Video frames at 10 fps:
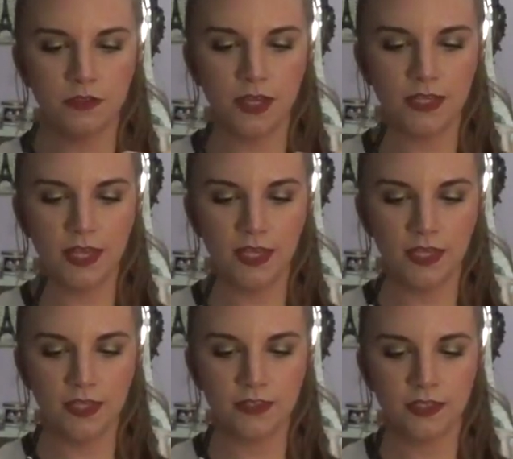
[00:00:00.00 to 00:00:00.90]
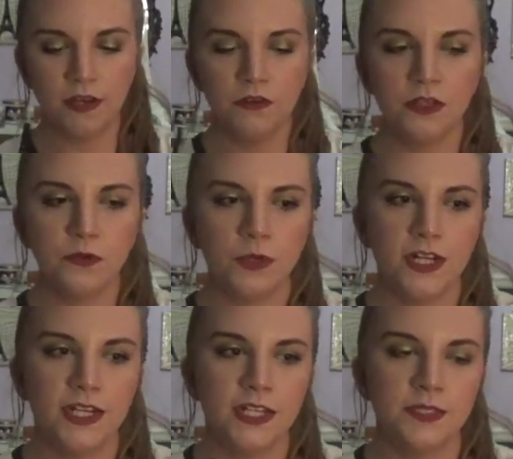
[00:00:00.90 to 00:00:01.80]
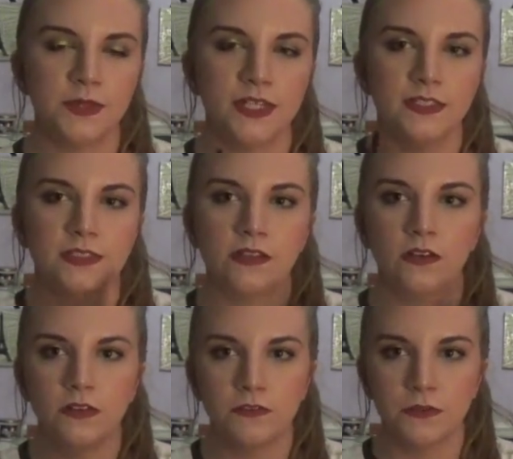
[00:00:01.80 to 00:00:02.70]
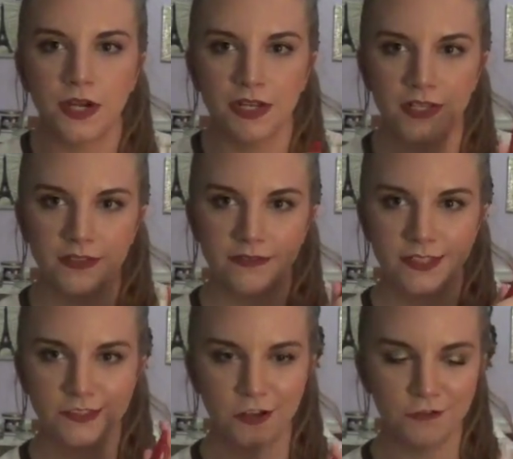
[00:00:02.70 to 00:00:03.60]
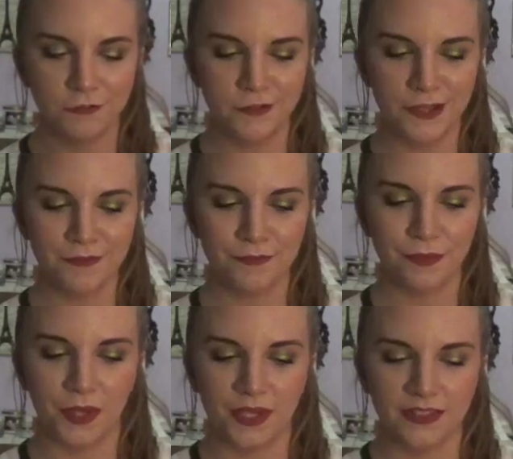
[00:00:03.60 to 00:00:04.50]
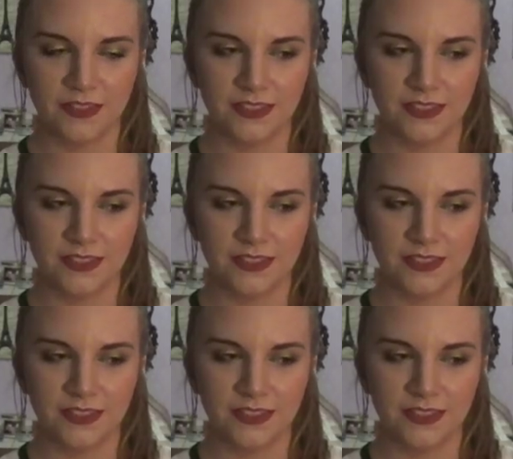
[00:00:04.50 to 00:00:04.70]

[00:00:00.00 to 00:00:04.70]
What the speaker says: I can't tell you what it is because all of the writing is off of it, but